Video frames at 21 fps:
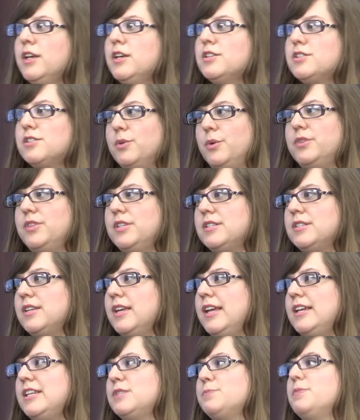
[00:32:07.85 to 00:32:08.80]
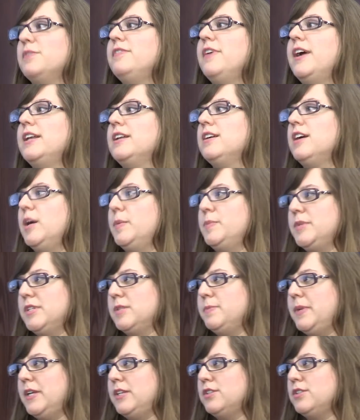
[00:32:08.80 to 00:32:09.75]
So in this case, provide cup
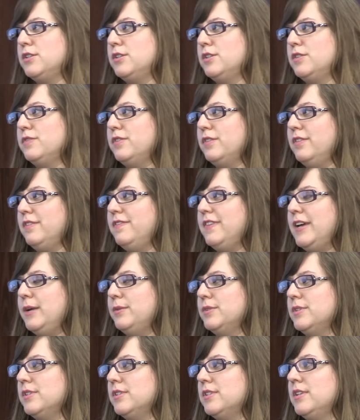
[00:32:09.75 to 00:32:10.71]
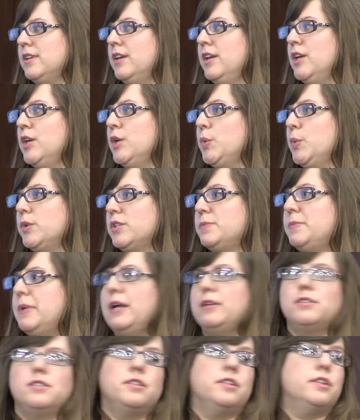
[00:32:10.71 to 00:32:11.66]
dispensers for the fountains with
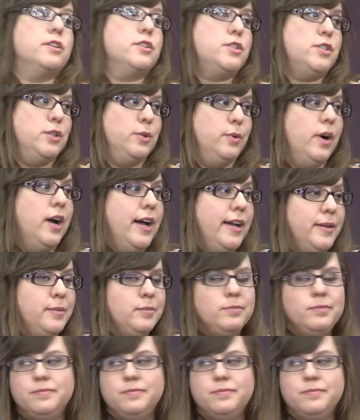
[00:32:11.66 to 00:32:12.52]
spouts that are too high.